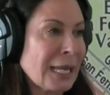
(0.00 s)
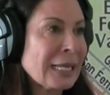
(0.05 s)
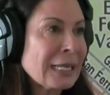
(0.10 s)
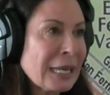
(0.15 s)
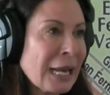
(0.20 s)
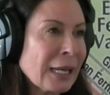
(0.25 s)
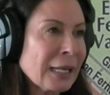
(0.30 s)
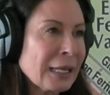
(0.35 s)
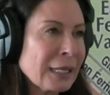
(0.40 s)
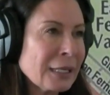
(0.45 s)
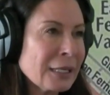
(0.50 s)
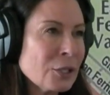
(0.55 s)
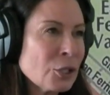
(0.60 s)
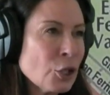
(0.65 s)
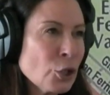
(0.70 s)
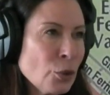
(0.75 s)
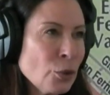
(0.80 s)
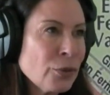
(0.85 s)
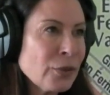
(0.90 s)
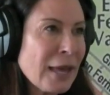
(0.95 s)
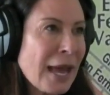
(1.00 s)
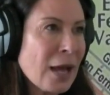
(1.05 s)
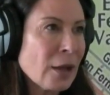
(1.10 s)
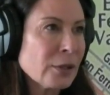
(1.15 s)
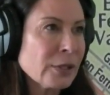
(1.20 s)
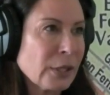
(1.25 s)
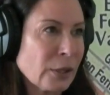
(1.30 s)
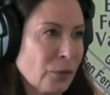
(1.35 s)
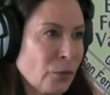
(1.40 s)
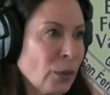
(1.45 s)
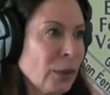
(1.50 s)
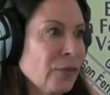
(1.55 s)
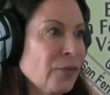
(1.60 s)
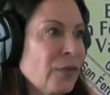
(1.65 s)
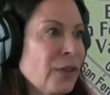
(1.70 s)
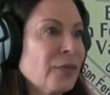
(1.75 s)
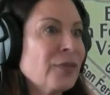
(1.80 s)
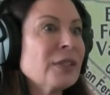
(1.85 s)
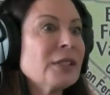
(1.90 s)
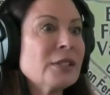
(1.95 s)
In 2000, when
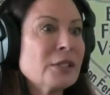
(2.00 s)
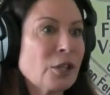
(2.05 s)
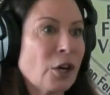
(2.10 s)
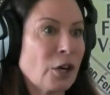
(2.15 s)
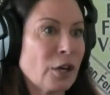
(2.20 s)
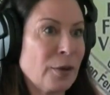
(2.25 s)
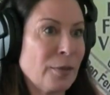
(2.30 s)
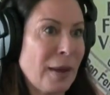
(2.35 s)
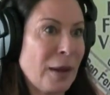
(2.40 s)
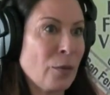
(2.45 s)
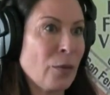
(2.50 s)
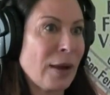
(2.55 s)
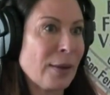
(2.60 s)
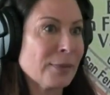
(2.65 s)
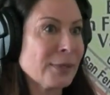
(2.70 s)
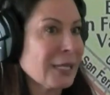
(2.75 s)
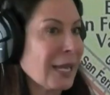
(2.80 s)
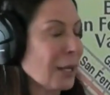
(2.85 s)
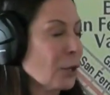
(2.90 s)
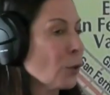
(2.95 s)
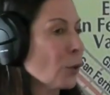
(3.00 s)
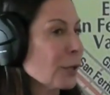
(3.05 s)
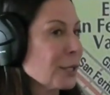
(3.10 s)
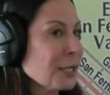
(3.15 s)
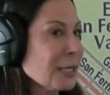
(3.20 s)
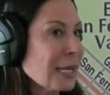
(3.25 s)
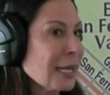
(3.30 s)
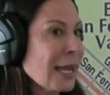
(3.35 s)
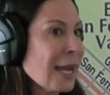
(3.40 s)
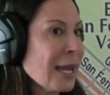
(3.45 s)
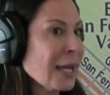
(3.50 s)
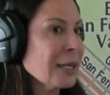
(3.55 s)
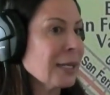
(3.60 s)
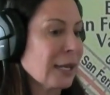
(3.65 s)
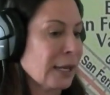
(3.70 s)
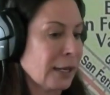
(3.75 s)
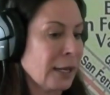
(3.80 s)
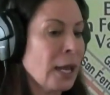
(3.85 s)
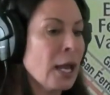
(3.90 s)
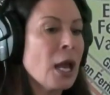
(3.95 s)
Vivid started my website, Christy
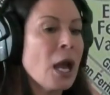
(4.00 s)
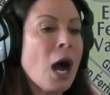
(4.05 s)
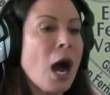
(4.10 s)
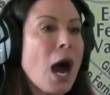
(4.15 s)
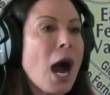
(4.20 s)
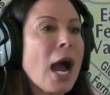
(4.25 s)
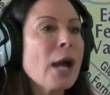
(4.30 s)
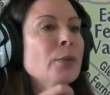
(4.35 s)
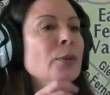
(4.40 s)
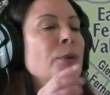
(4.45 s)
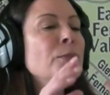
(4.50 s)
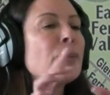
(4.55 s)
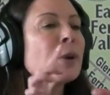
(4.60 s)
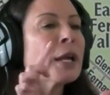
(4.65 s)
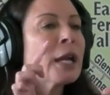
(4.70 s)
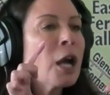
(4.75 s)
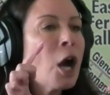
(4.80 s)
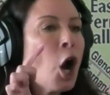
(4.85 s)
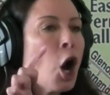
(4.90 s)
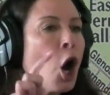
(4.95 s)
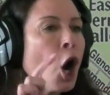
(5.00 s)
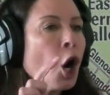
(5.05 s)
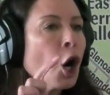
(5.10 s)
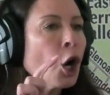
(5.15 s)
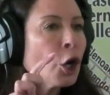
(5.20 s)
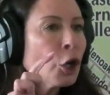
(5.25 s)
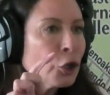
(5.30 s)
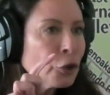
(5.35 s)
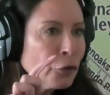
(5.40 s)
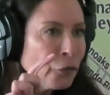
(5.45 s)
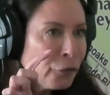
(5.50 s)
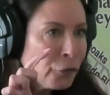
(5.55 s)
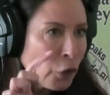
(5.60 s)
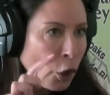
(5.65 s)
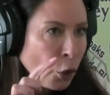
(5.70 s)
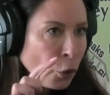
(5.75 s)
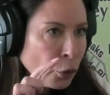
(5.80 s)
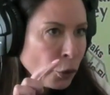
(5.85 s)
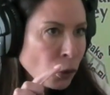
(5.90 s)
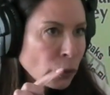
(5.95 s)
Canyon, I would bring hard
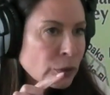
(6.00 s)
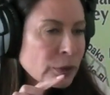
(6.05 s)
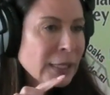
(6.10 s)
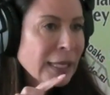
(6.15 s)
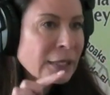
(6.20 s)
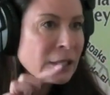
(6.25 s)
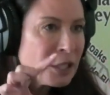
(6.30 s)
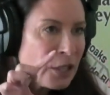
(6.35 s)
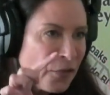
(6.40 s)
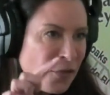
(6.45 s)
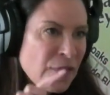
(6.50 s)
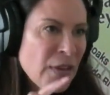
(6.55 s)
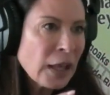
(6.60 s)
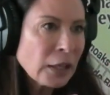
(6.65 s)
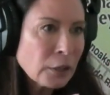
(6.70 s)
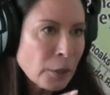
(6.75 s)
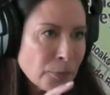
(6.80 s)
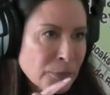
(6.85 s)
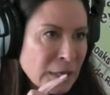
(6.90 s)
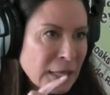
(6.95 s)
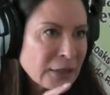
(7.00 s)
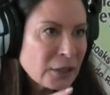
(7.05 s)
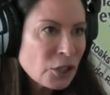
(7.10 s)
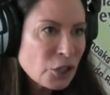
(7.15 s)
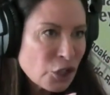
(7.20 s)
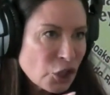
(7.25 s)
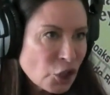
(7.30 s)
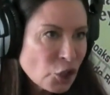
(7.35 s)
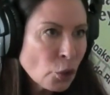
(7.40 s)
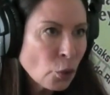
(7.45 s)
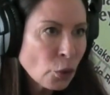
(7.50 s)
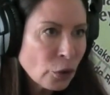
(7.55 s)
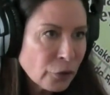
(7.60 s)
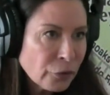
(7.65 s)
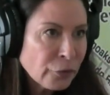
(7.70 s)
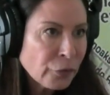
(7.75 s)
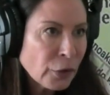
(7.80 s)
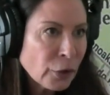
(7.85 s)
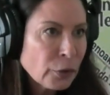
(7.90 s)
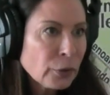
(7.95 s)
photos, like developed at the store
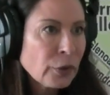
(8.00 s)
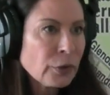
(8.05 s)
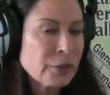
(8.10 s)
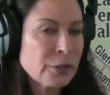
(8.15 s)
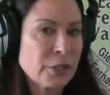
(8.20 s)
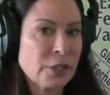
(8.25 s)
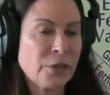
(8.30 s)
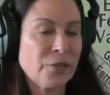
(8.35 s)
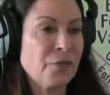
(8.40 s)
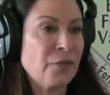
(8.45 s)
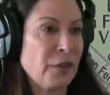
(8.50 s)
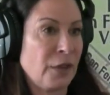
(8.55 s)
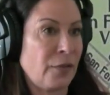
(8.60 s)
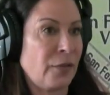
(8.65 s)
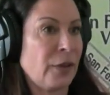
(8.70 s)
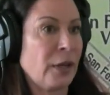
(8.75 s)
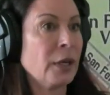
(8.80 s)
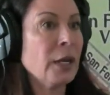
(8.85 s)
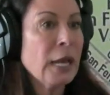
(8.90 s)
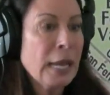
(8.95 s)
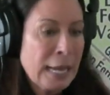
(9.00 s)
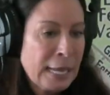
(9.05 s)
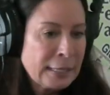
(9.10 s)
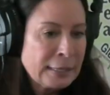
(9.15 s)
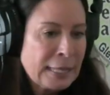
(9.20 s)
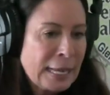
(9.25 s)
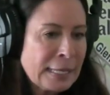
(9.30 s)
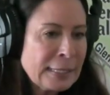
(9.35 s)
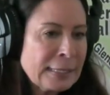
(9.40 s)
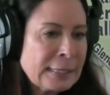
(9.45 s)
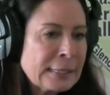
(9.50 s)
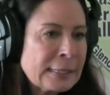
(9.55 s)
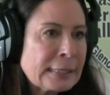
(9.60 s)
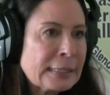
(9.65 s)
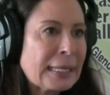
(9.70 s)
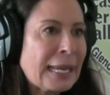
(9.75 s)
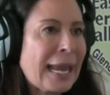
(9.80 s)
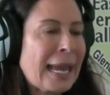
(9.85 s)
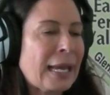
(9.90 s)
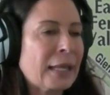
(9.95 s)
photos to Vivid. They'd
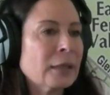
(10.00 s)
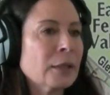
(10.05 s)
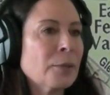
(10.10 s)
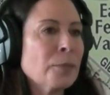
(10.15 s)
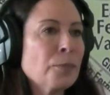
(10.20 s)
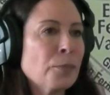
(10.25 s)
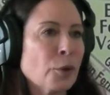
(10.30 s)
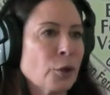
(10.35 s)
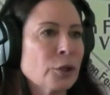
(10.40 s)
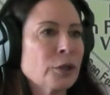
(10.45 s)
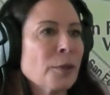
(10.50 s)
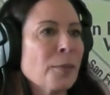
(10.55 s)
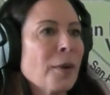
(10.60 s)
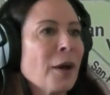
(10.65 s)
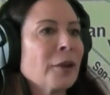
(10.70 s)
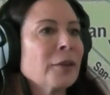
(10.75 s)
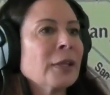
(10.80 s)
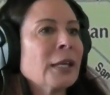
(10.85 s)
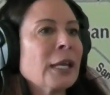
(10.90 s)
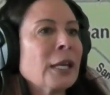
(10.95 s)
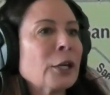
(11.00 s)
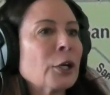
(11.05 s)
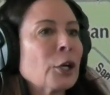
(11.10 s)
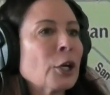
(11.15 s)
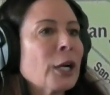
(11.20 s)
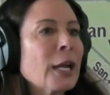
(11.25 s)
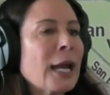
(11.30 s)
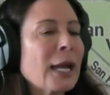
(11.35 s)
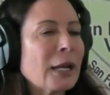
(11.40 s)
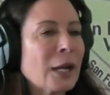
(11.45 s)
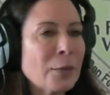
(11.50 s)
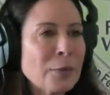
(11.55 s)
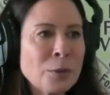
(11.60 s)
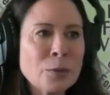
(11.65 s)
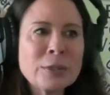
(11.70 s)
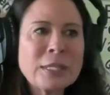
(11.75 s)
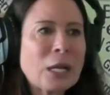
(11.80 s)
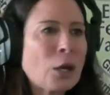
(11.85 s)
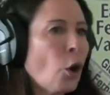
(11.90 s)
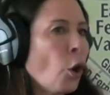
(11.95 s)
scan them, put them on the internet. I mean, it
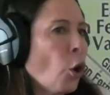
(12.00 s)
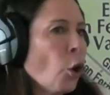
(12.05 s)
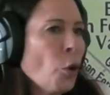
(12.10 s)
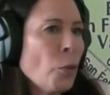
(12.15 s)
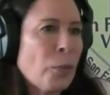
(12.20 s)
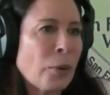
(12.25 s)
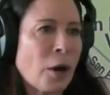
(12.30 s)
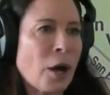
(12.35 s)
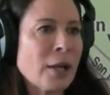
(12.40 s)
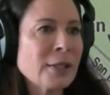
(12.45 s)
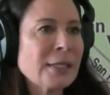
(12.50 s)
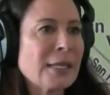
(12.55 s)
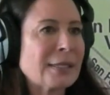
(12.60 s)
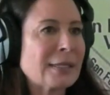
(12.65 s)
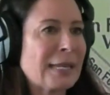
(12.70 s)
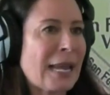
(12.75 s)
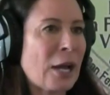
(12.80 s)
was like a whole process.